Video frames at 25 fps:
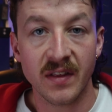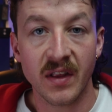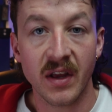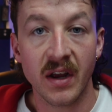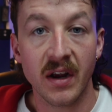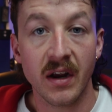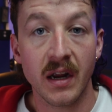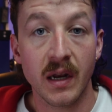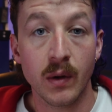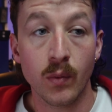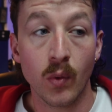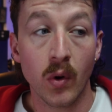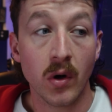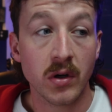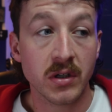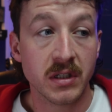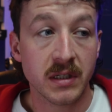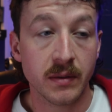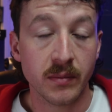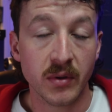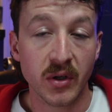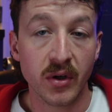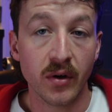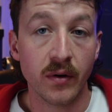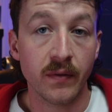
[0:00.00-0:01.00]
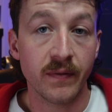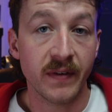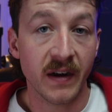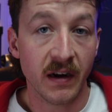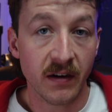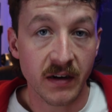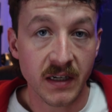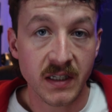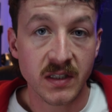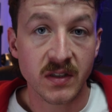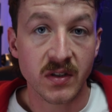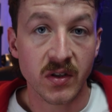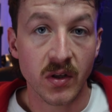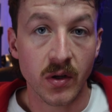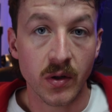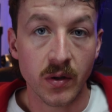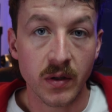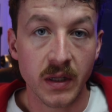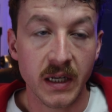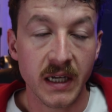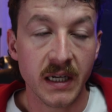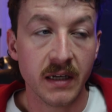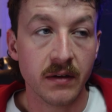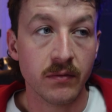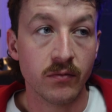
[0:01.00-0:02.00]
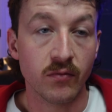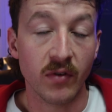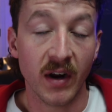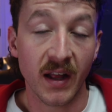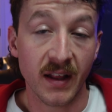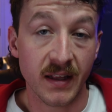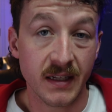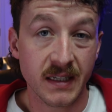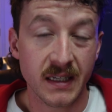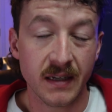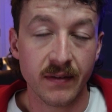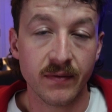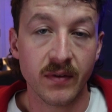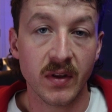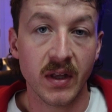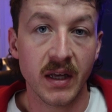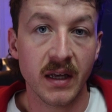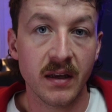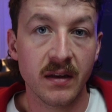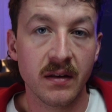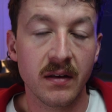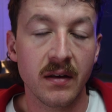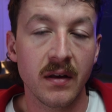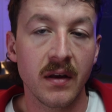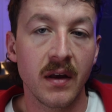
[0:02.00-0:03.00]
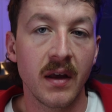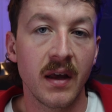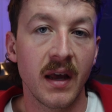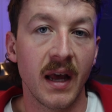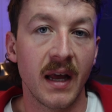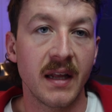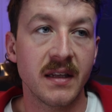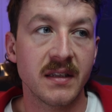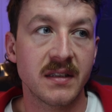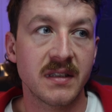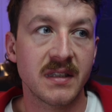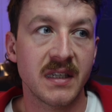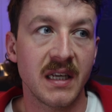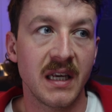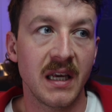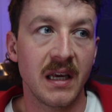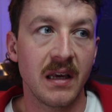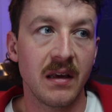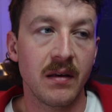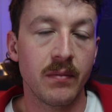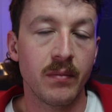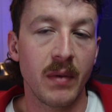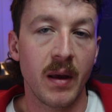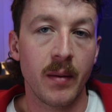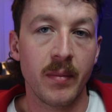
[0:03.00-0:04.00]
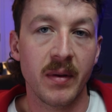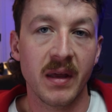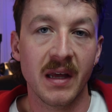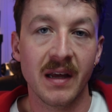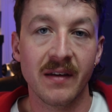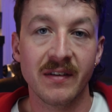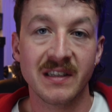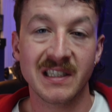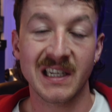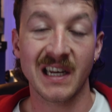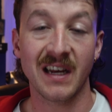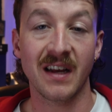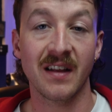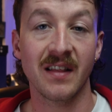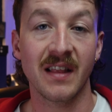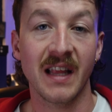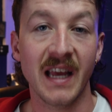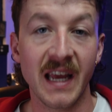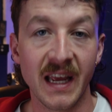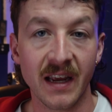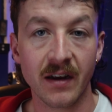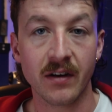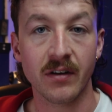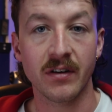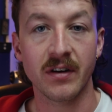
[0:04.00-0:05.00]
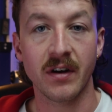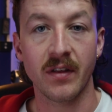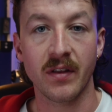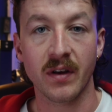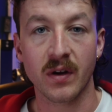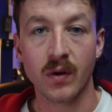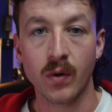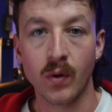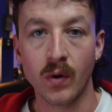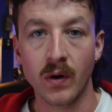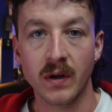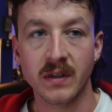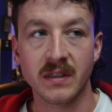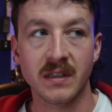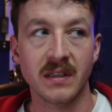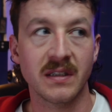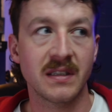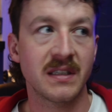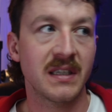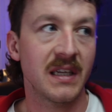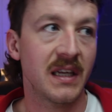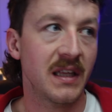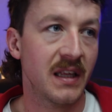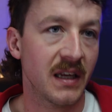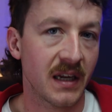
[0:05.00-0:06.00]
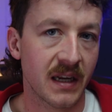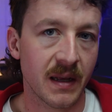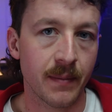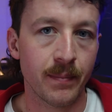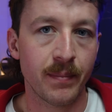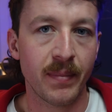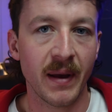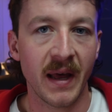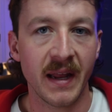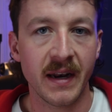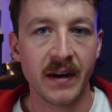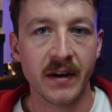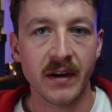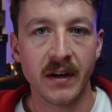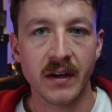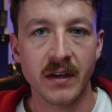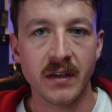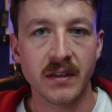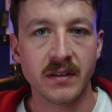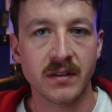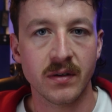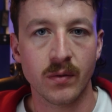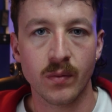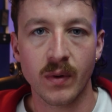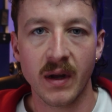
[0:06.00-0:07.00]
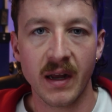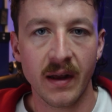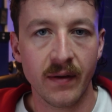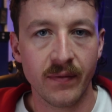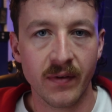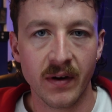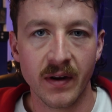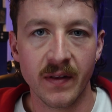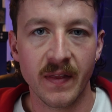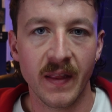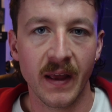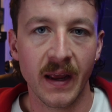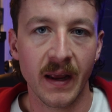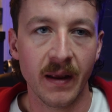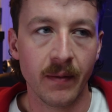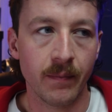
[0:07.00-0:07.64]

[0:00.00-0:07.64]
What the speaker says: there and watch them go very slowly, relatively, and see, maybe it's at a lake or another course, and see the competitors or whatever, and